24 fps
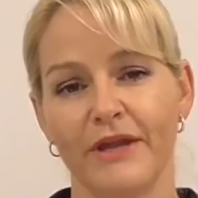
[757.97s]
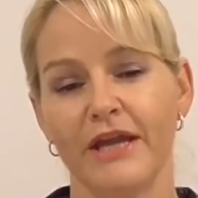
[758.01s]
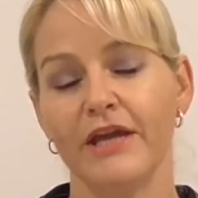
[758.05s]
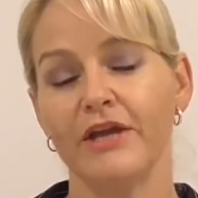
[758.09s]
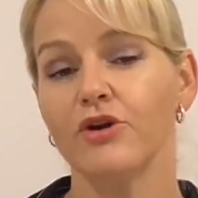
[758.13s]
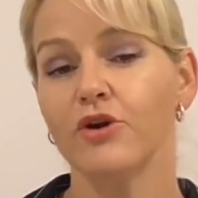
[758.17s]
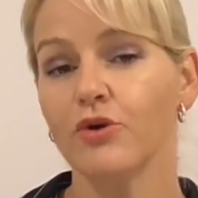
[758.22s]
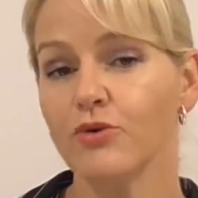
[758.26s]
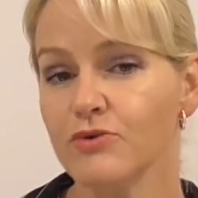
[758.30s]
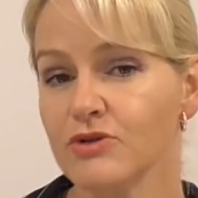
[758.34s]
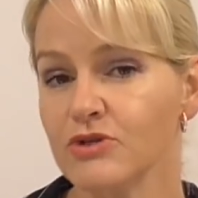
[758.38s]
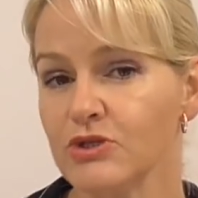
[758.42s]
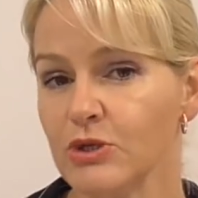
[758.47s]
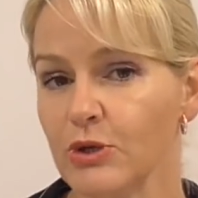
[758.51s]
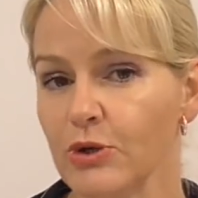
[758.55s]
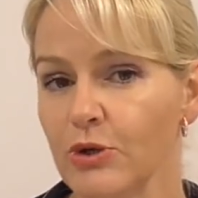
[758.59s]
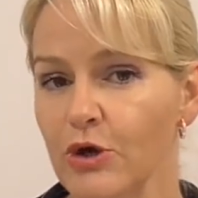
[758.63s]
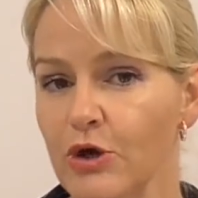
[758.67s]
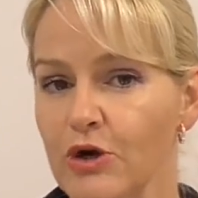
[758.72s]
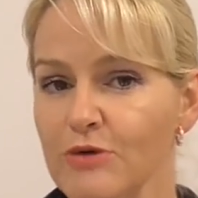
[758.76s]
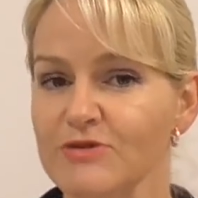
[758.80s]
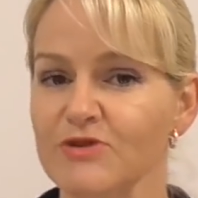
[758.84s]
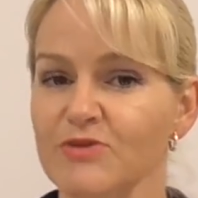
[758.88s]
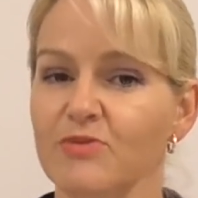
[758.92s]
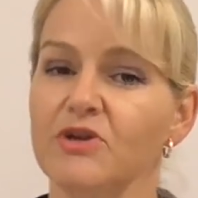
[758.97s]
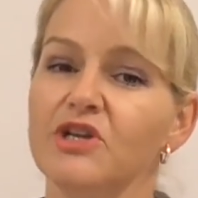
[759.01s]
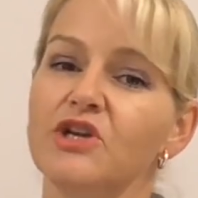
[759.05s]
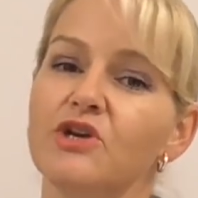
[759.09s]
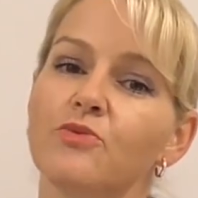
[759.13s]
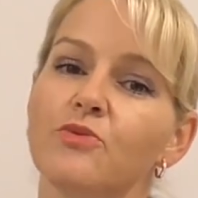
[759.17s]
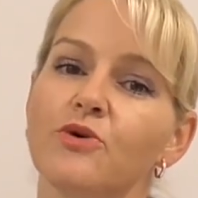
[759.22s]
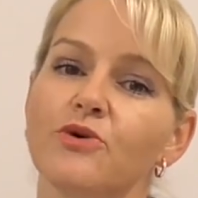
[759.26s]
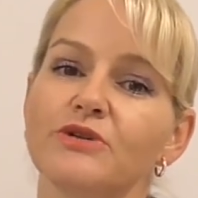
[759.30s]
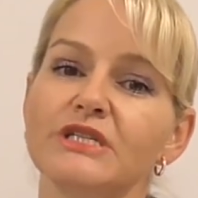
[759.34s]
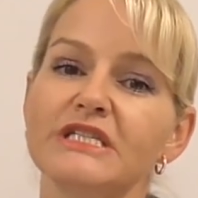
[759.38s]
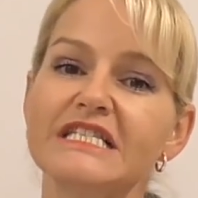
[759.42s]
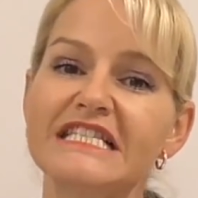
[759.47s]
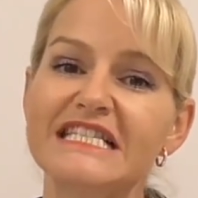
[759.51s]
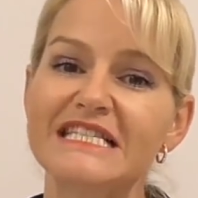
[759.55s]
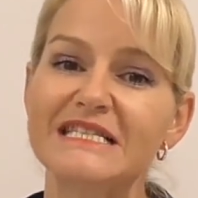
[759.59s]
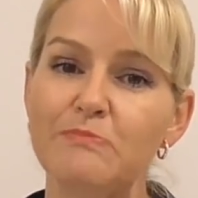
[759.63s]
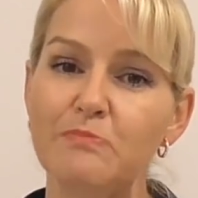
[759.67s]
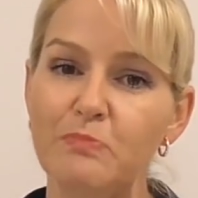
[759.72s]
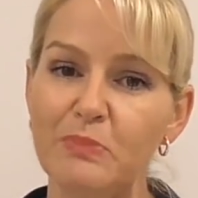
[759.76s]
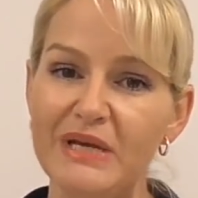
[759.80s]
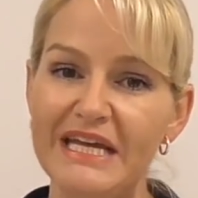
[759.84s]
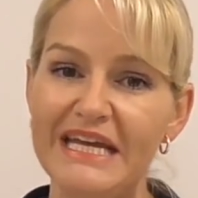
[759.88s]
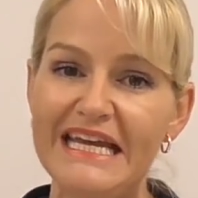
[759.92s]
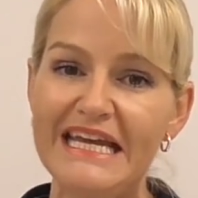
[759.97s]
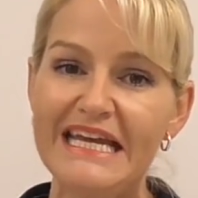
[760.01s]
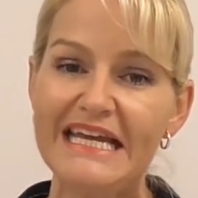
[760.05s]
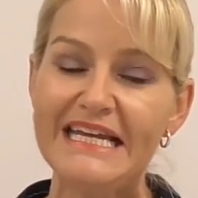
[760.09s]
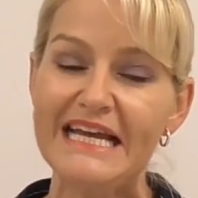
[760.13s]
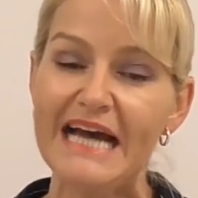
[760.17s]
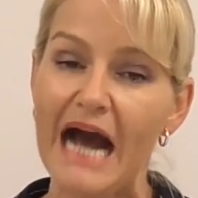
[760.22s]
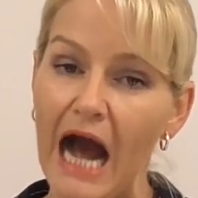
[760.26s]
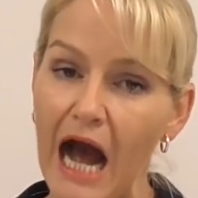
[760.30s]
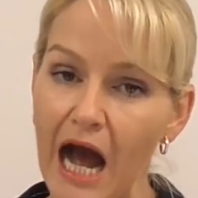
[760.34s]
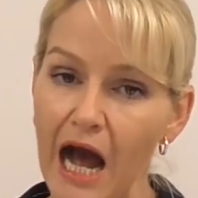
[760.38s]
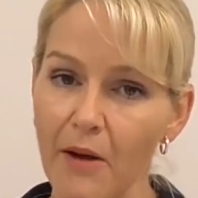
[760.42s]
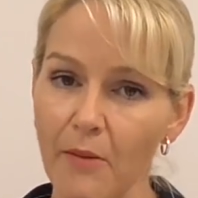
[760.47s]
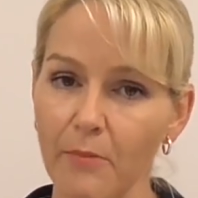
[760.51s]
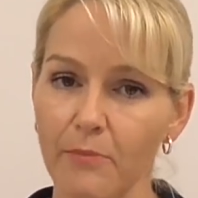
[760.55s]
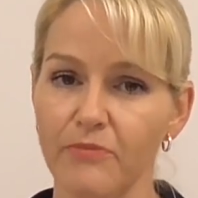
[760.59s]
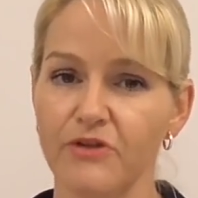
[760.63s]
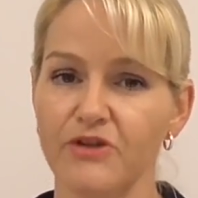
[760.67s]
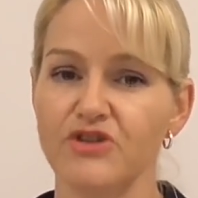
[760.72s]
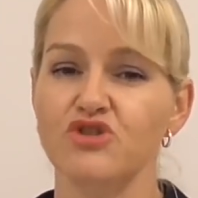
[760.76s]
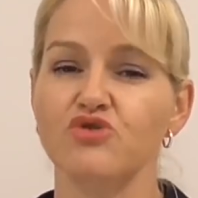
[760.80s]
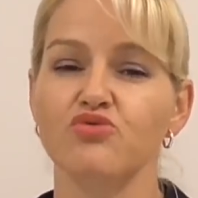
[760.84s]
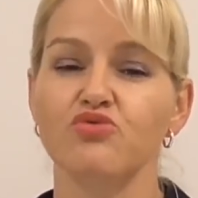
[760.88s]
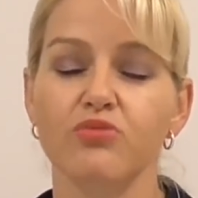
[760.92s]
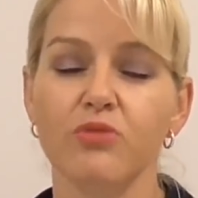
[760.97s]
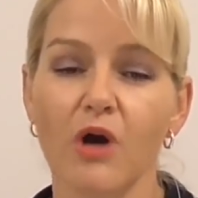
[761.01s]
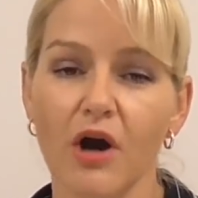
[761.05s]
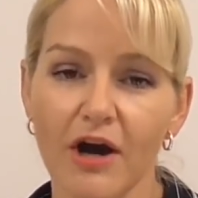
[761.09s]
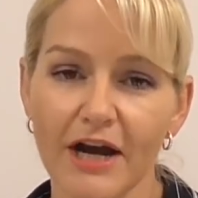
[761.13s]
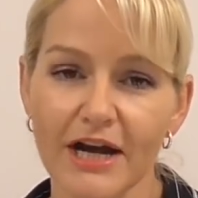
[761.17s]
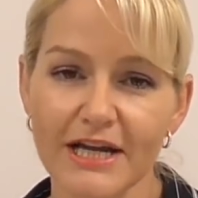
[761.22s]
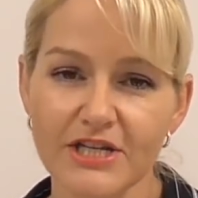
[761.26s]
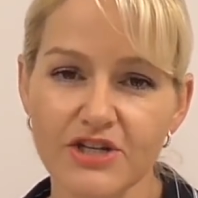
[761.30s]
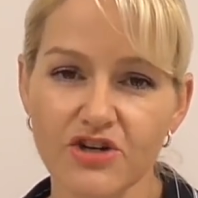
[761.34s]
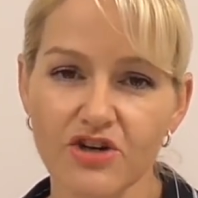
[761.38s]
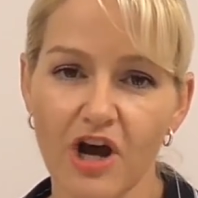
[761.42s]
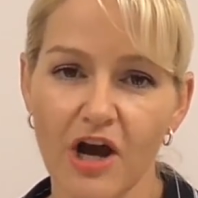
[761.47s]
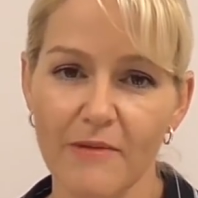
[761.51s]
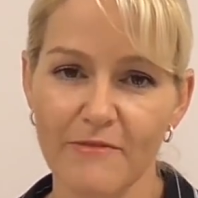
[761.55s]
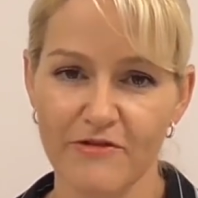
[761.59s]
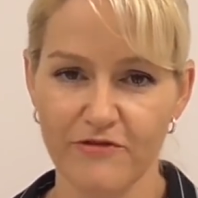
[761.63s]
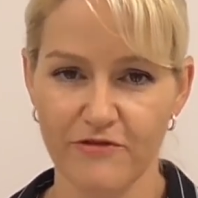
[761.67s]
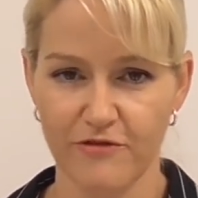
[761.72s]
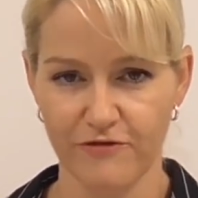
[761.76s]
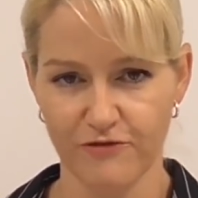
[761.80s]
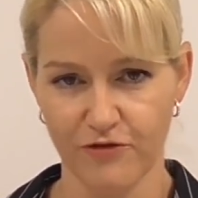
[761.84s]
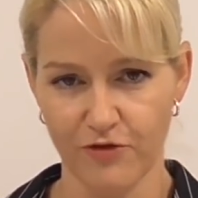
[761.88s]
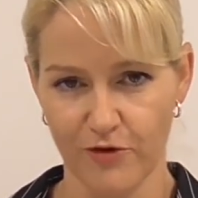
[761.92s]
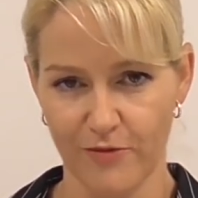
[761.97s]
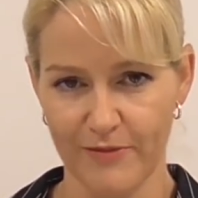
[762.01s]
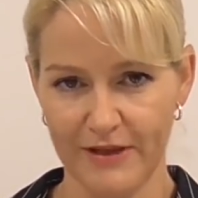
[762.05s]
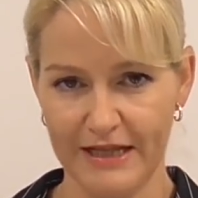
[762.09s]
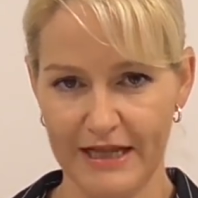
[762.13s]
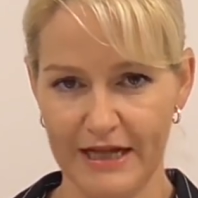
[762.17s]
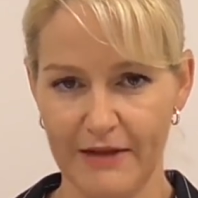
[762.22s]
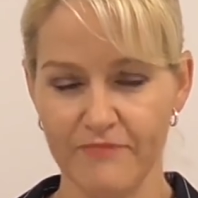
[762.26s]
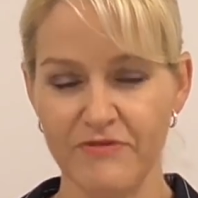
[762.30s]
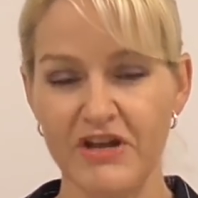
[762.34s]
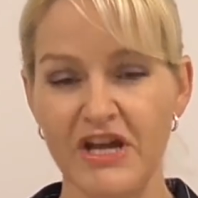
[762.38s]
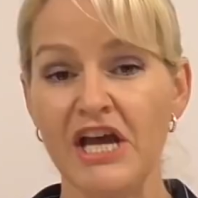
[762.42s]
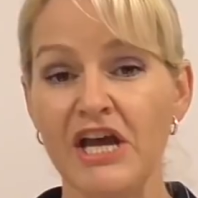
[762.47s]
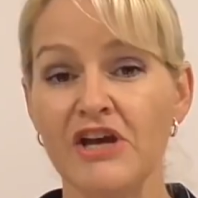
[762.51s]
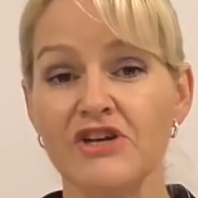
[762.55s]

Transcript: It also helps when you want to speed up the dry time of a formula.